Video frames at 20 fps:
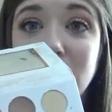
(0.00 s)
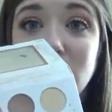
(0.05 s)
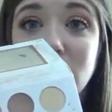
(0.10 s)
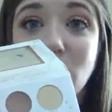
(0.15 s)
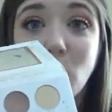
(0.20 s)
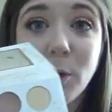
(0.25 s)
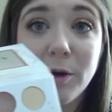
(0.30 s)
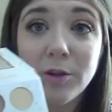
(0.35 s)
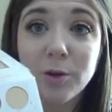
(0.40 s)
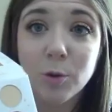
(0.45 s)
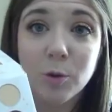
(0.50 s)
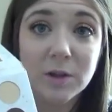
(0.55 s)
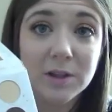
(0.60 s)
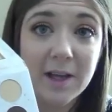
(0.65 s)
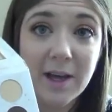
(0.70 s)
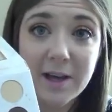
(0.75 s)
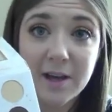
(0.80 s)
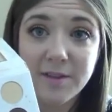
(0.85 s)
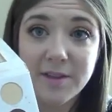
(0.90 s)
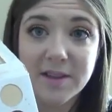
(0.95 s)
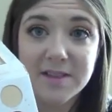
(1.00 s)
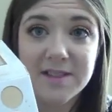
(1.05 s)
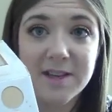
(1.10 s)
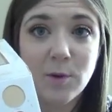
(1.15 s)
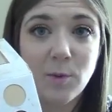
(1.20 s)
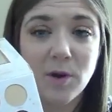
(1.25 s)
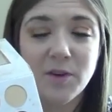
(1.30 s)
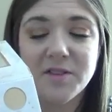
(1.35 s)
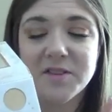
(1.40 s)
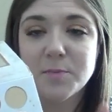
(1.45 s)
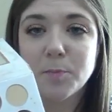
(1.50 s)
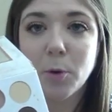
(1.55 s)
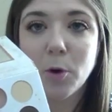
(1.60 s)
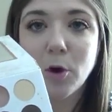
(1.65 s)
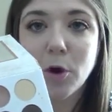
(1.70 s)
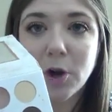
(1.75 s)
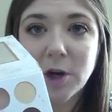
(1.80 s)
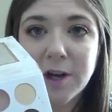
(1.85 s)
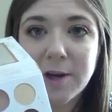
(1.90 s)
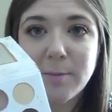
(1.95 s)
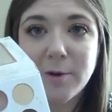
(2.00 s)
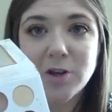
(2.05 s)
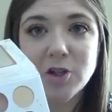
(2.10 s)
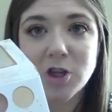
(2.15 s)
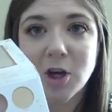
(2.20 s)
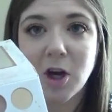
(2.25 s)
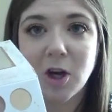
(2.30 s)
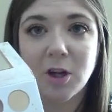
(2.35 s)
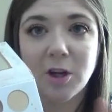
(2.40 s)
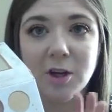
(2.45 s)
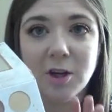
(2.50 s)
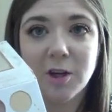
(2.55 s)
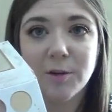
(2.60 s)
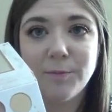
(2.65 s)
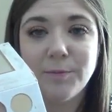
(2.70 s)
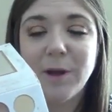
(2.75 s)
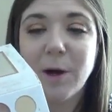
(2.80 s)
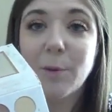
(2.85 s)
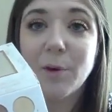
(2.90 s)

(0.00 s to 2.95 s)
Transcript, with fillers: Going through a lot of this, I wear this pretty much color,